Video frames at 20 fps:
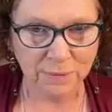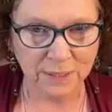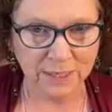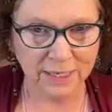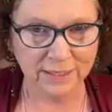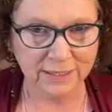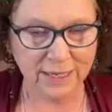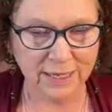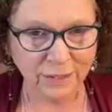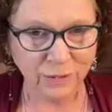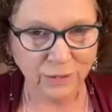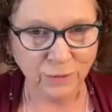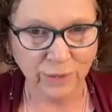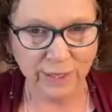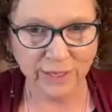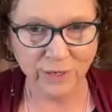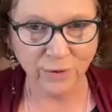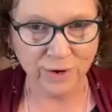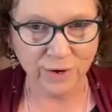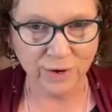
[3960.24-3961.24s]
because I do
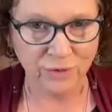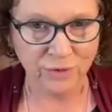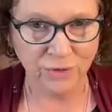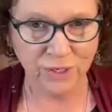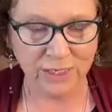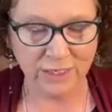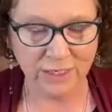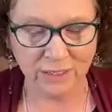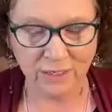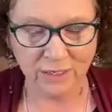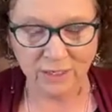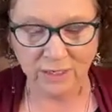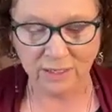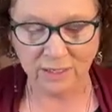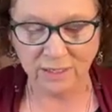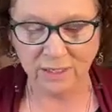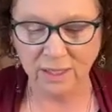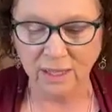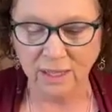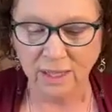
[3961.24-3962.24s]
like your energy in here.
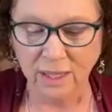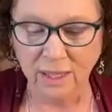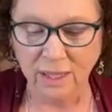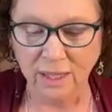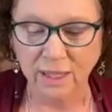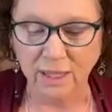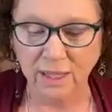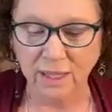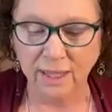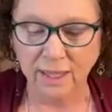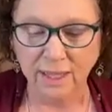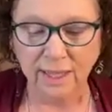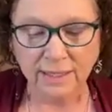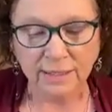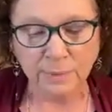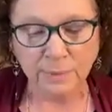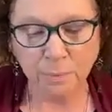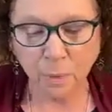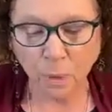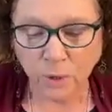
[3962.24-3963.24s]

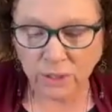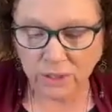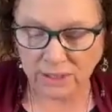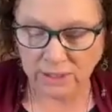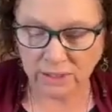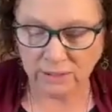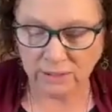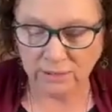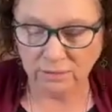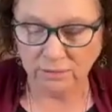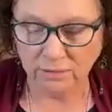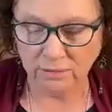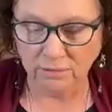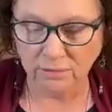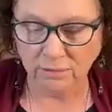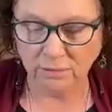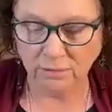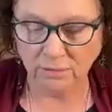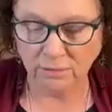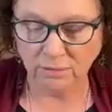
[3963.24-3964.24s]
It's important.
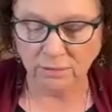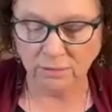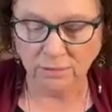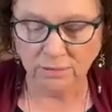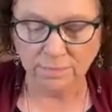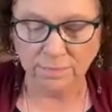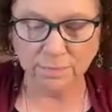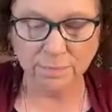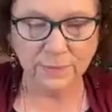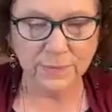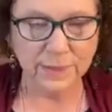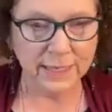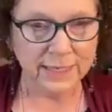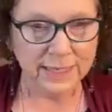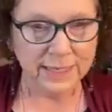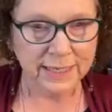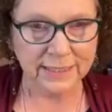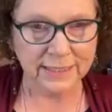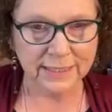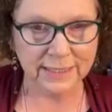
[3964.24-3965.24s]

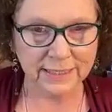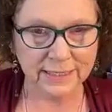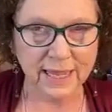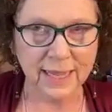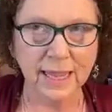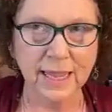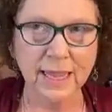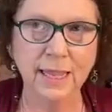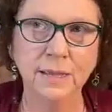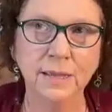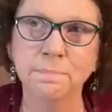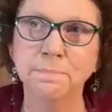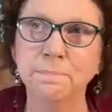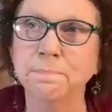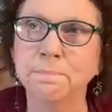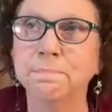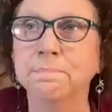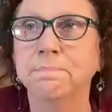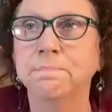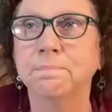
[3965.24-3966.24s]
It's a
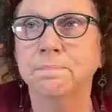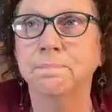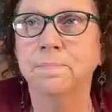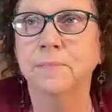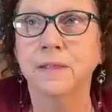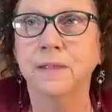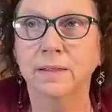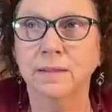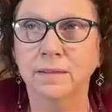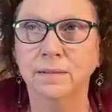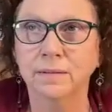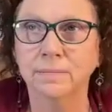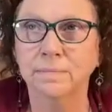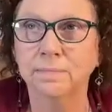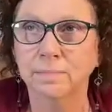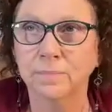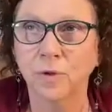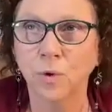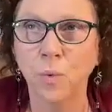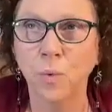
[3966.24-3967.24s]

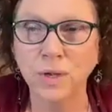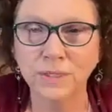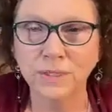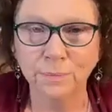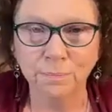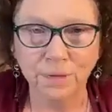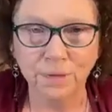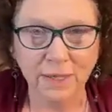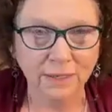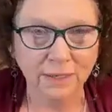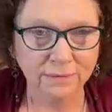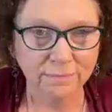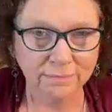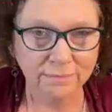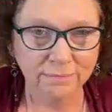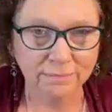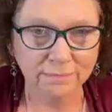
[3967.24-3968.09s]
quantum thing